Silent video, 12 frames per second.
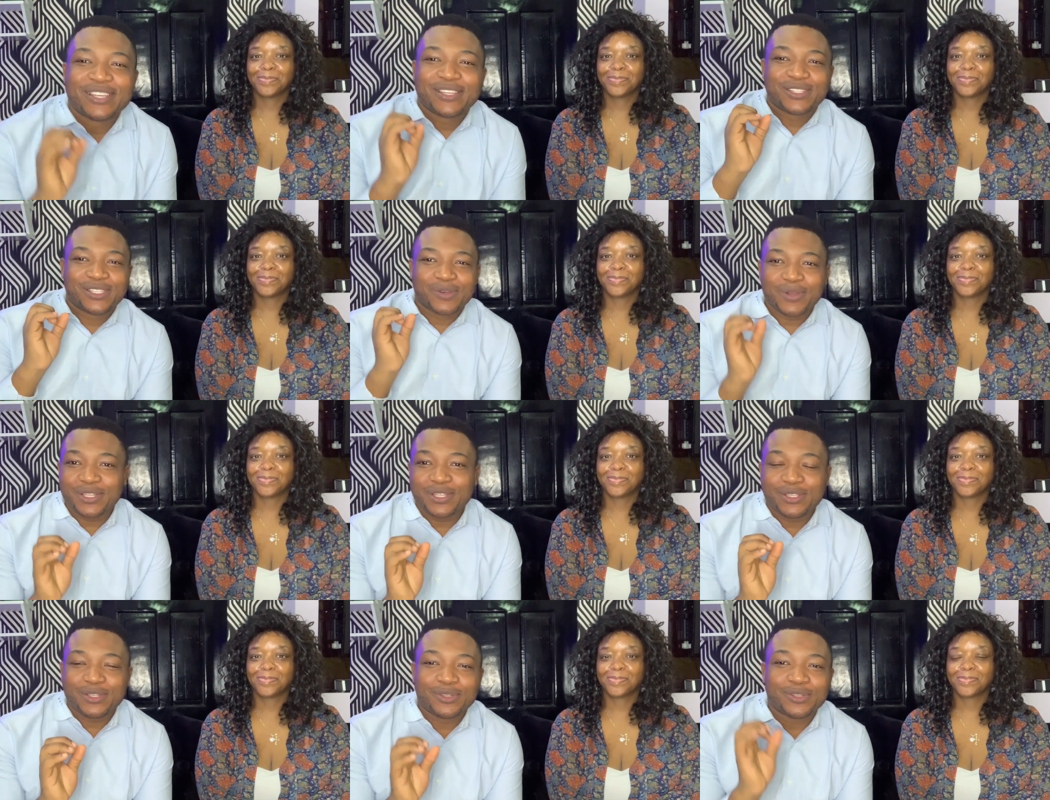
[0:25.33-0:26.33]
Speaker 1: So what you need
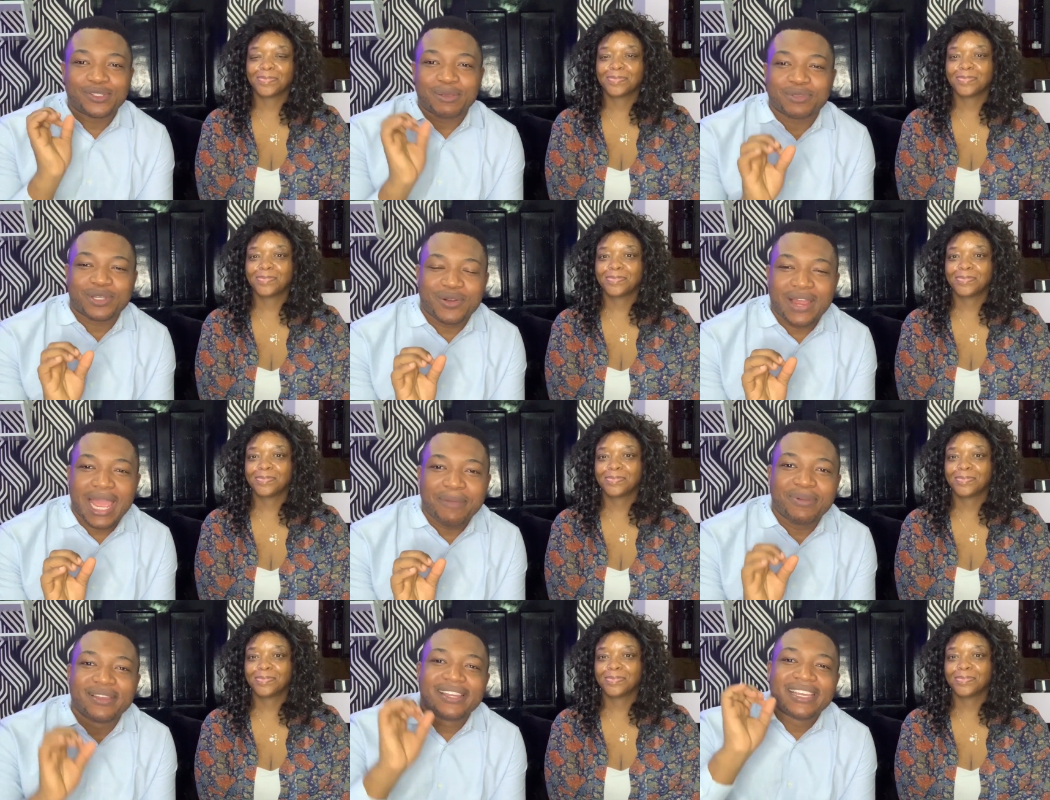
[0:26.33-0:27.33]
to do, subscribe,
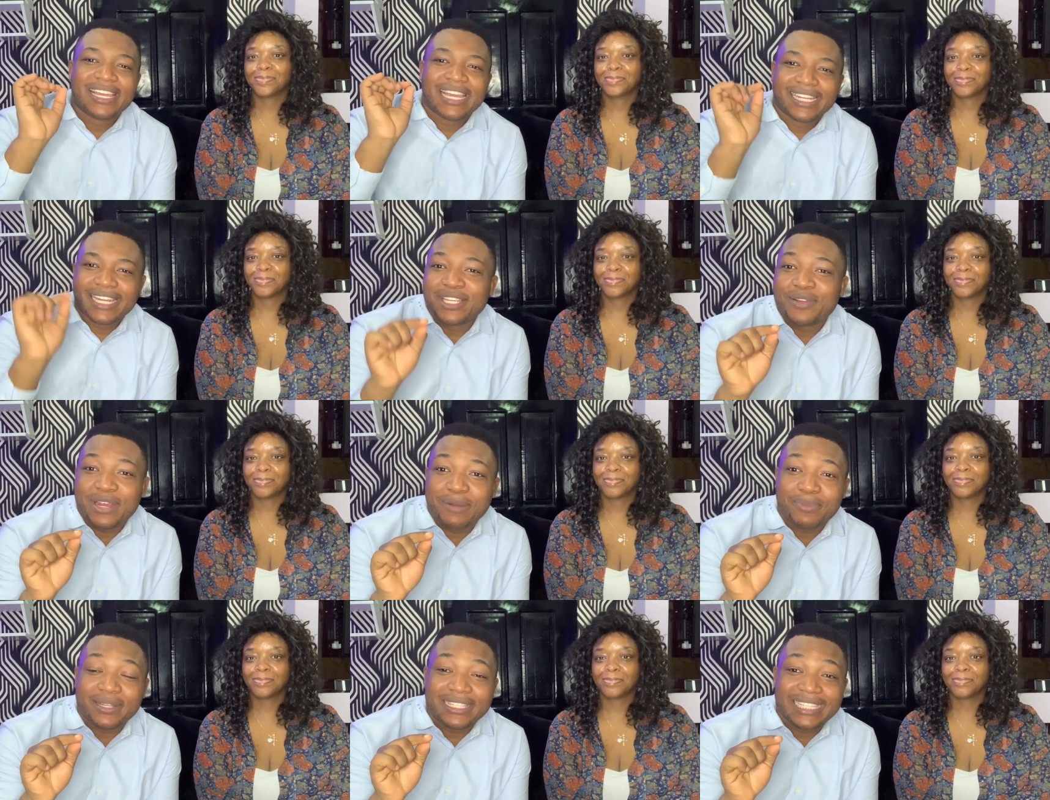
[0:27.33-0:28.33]
click the red
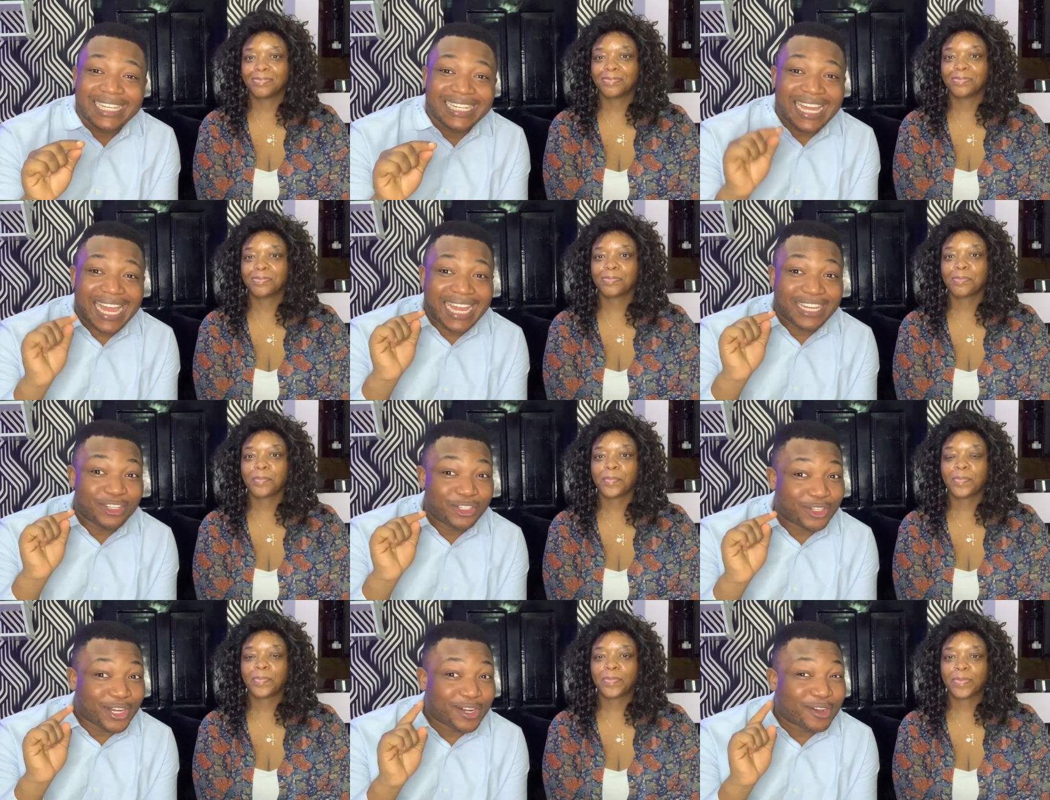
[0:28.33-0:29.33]
button and
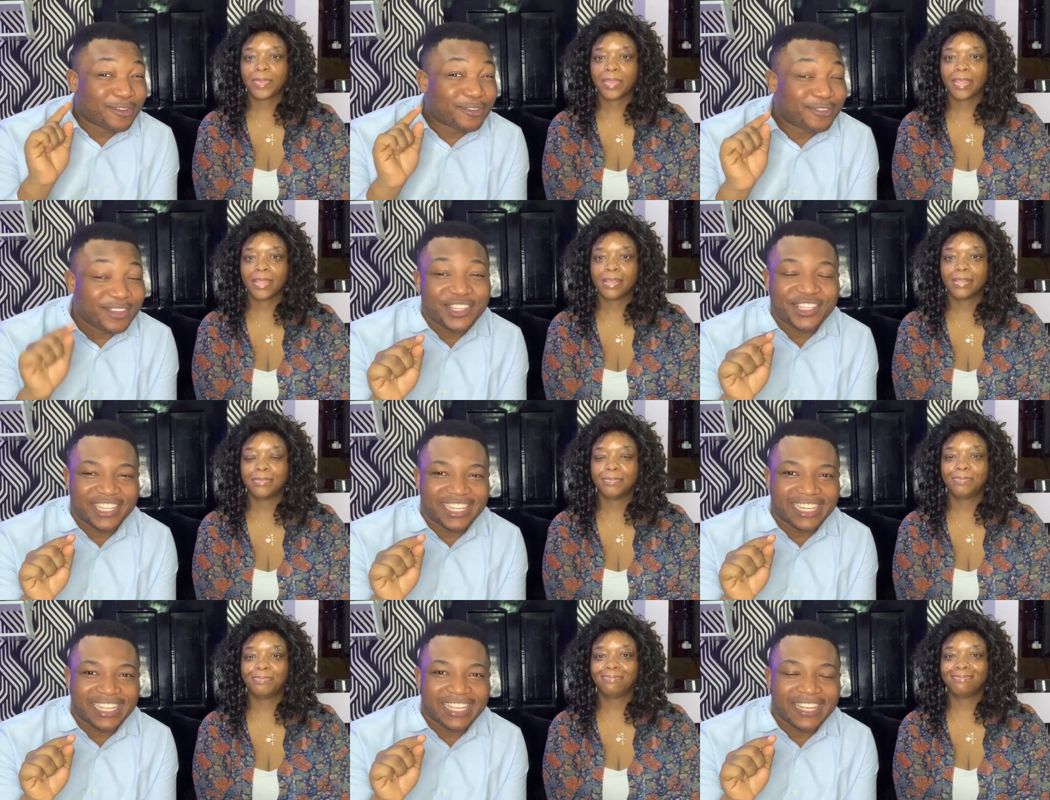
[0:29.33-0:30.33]
join
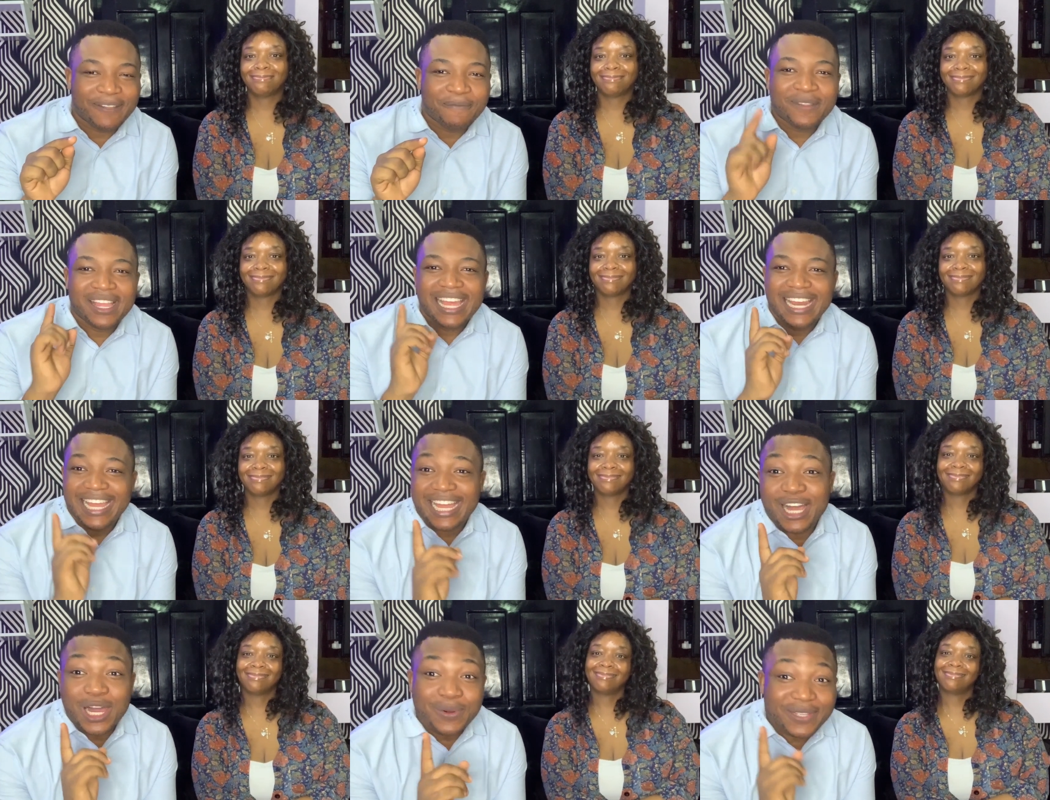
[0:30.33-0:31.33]
officially. Like I
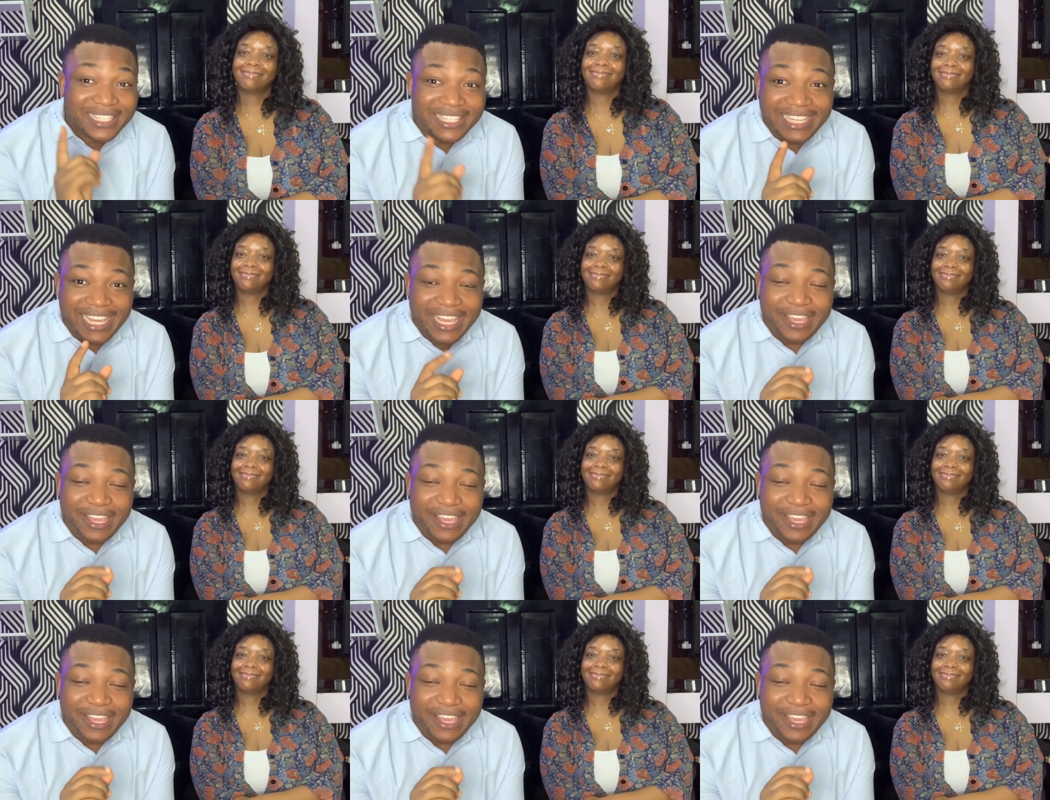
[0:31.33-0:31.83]
always say,